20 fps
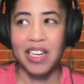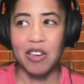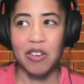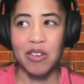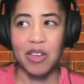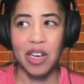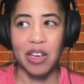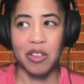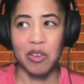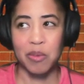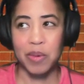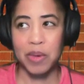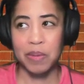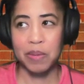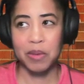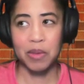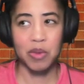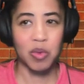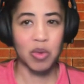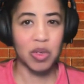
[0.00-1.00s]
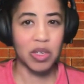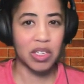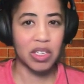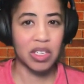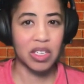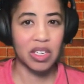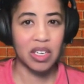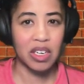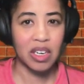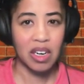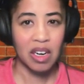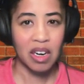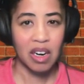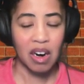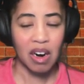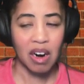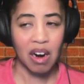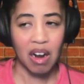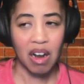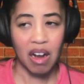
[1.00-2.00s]
out what other people were
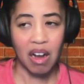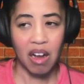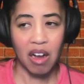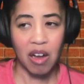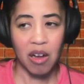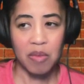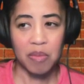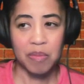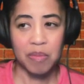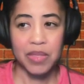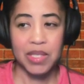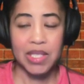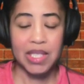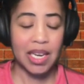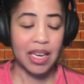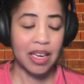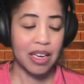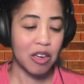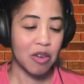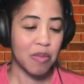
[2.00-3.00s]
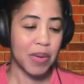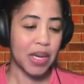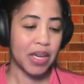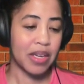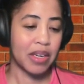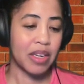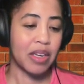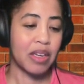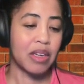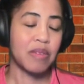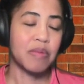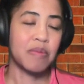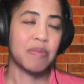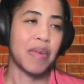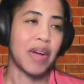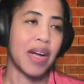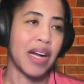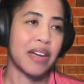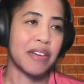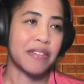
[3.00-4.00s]
saying about it,
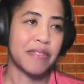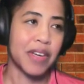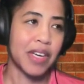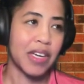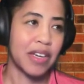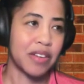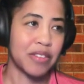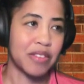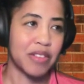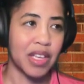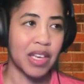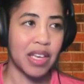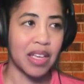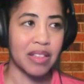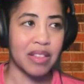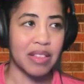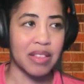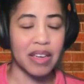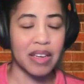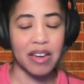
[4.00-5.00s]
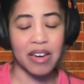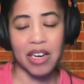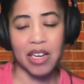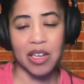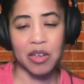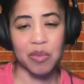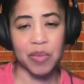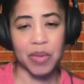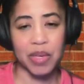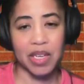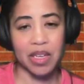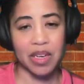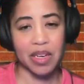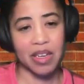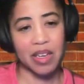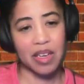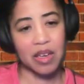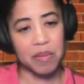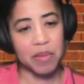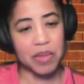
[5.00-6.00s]
I found that there had been a
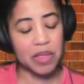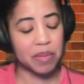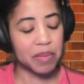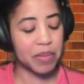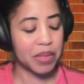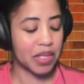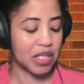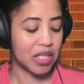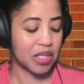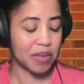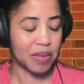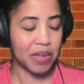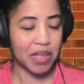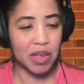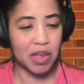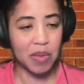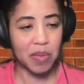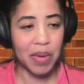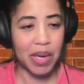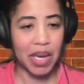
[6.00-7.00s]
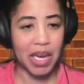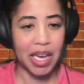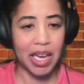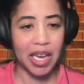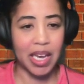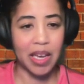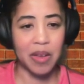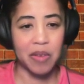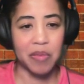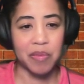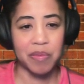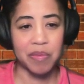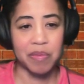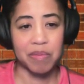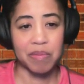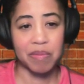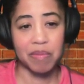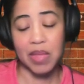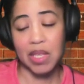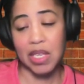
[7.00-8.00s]
couple of books written by
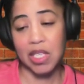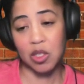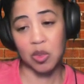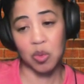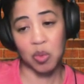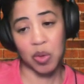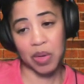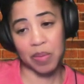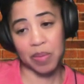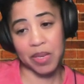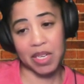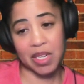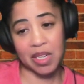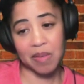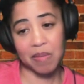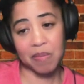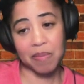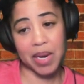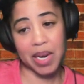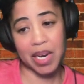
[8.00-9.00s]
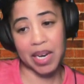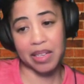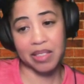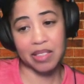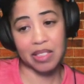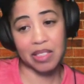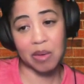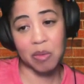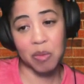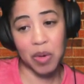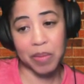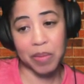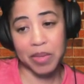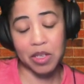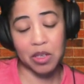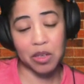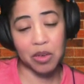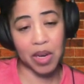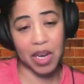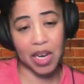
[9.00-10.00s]
these women, by some women
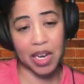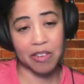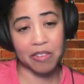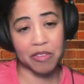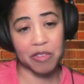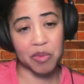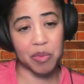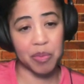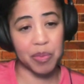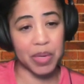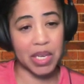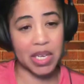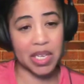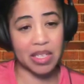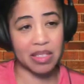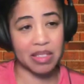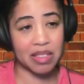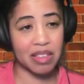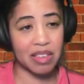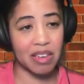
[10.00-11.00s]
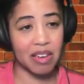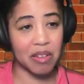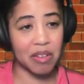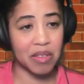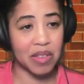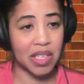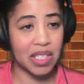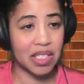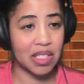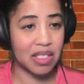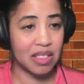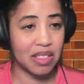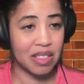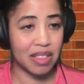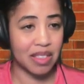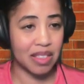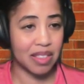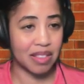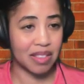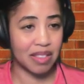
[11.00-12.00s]
who have been, linked to
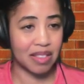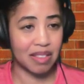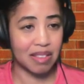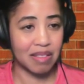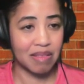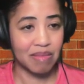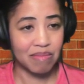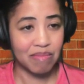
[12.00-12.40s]
these